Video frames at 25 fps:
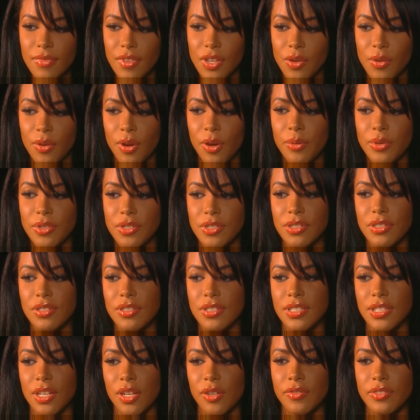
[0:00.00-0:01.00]
you owe it to
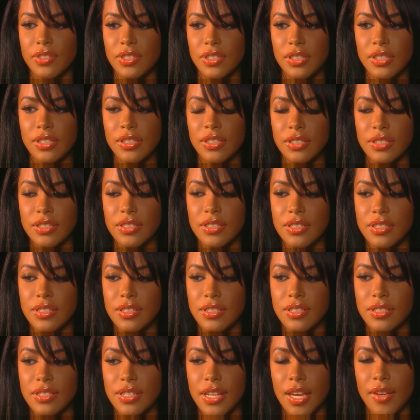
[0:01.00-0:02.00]
yourself to
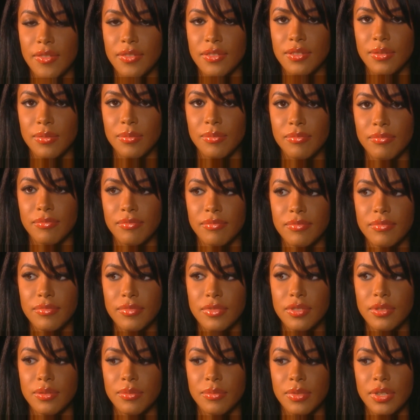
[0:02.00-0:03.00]
to have some
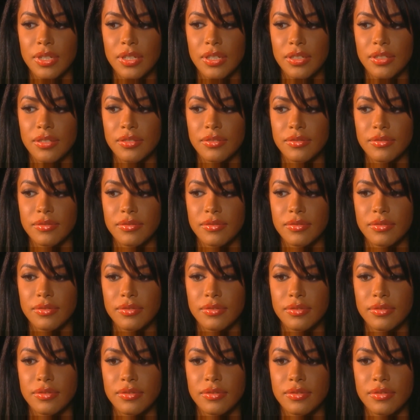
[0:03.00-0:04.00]
some uh,
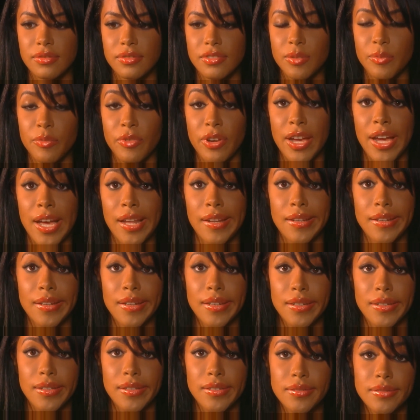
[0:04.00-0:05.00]
some
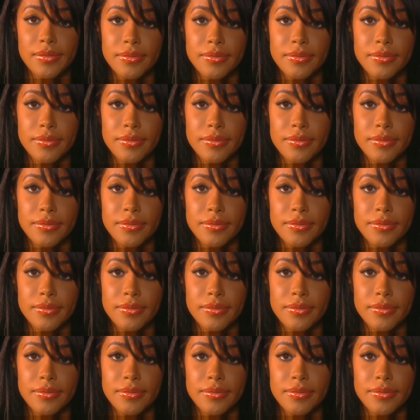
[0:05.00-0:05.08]
reality.